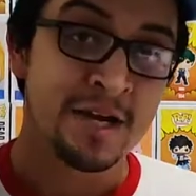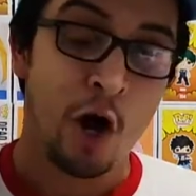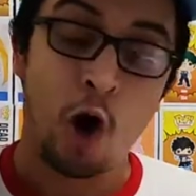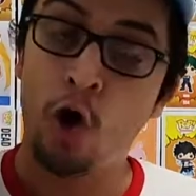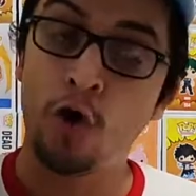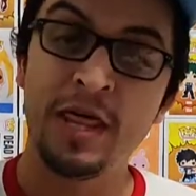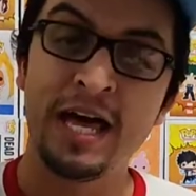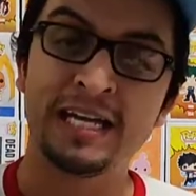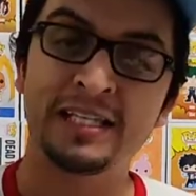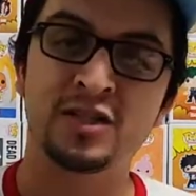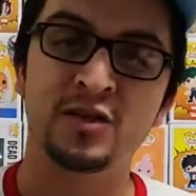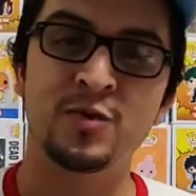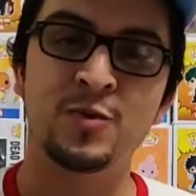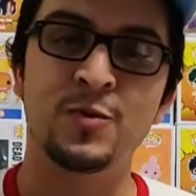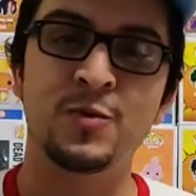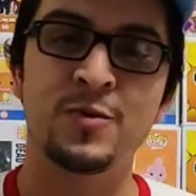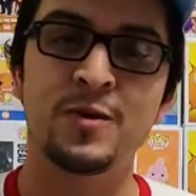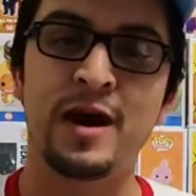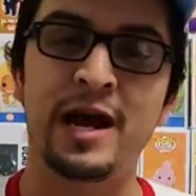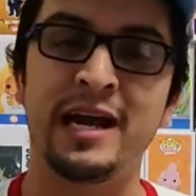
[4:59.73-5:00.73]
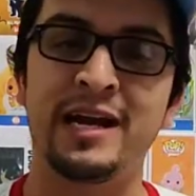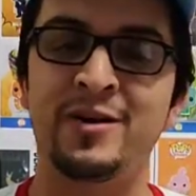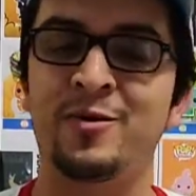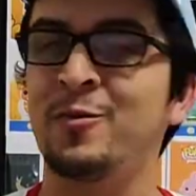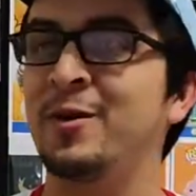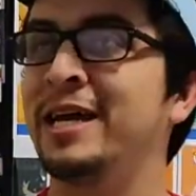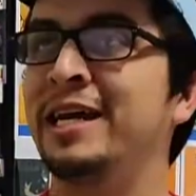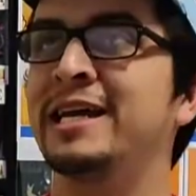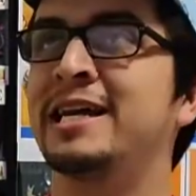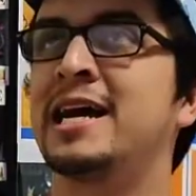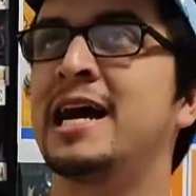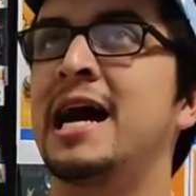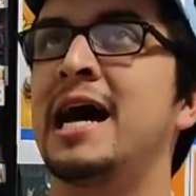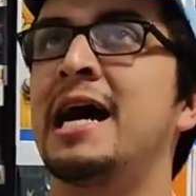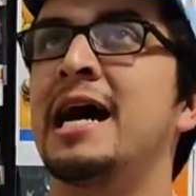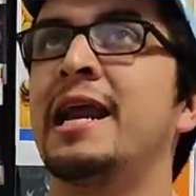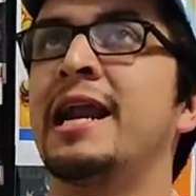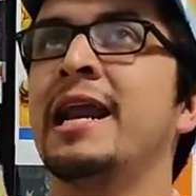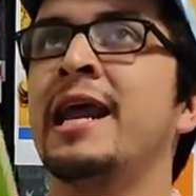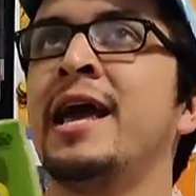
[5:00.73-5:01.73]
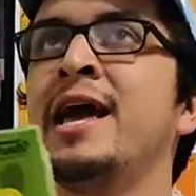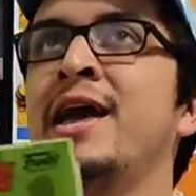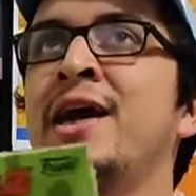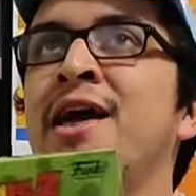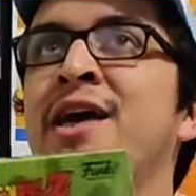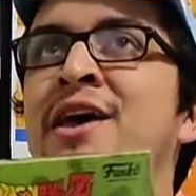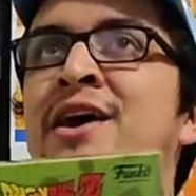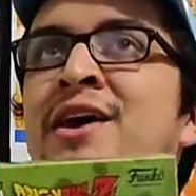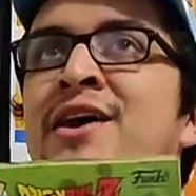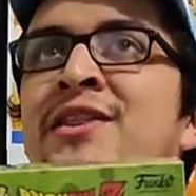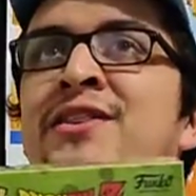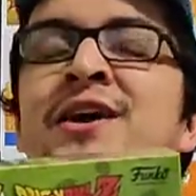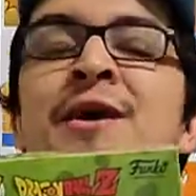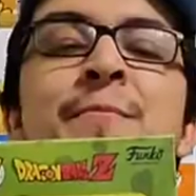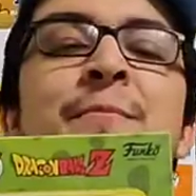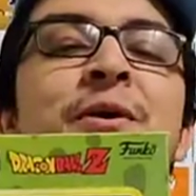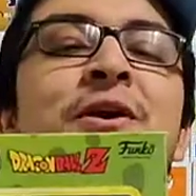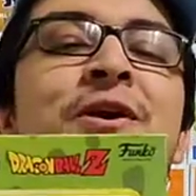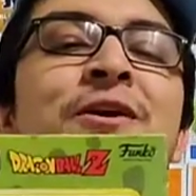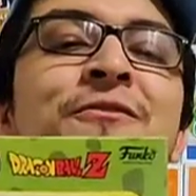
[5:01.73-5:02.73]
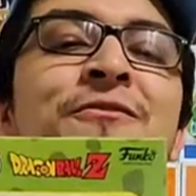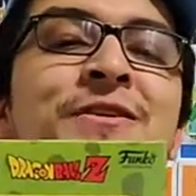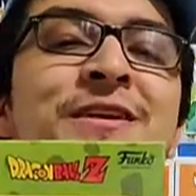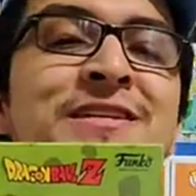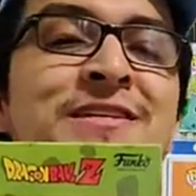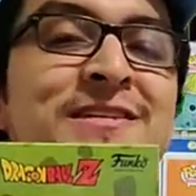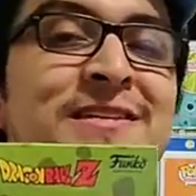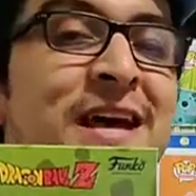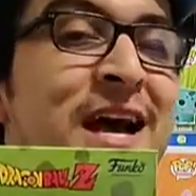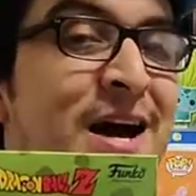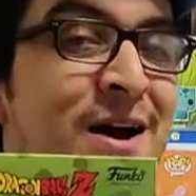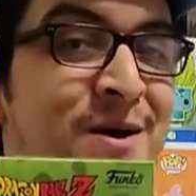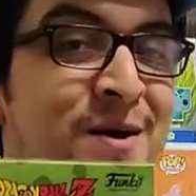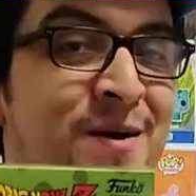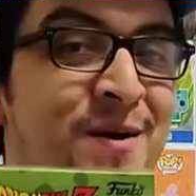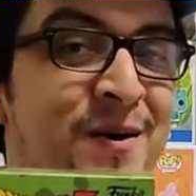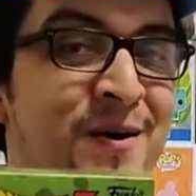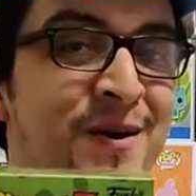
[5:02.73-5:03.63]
oh that's right, we got the perfect cell.